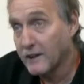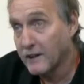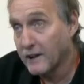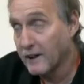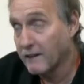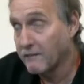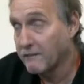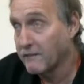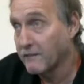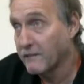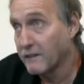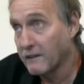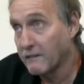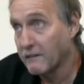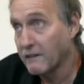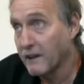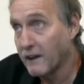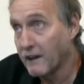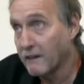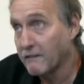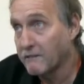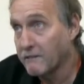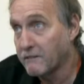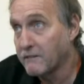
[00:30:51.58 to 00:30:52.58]
And
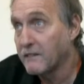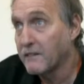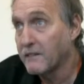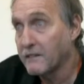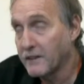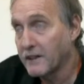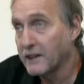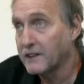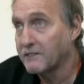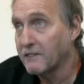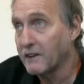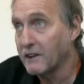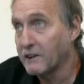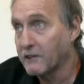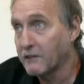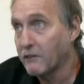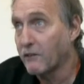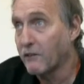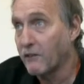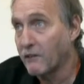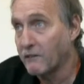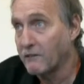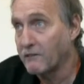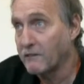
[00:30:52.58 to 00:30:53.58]
that's my
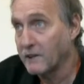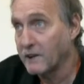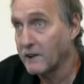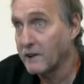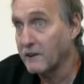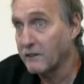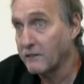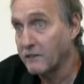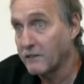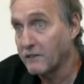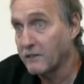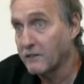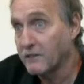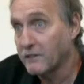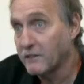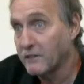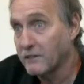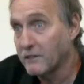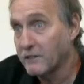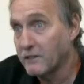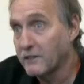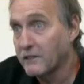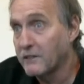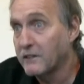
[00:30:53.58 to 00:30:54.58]
core belief.
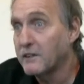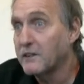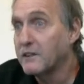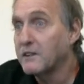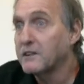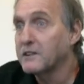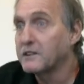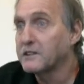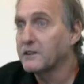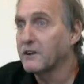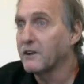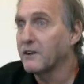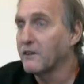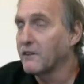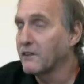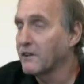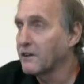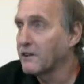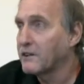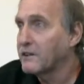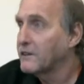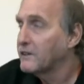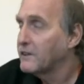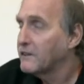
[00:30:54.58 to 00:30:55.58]

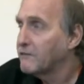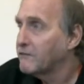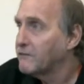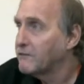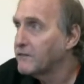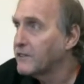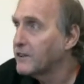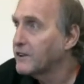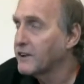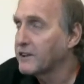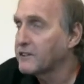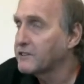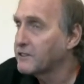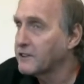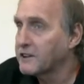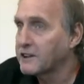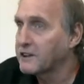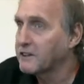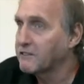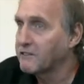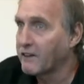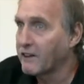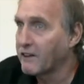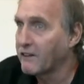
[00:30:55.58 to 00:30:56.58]
So it doesn't
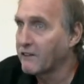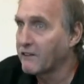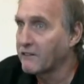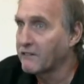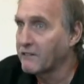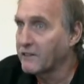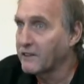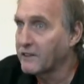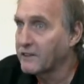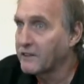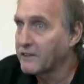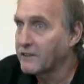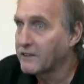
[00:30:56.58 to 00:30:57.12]
get the better of me.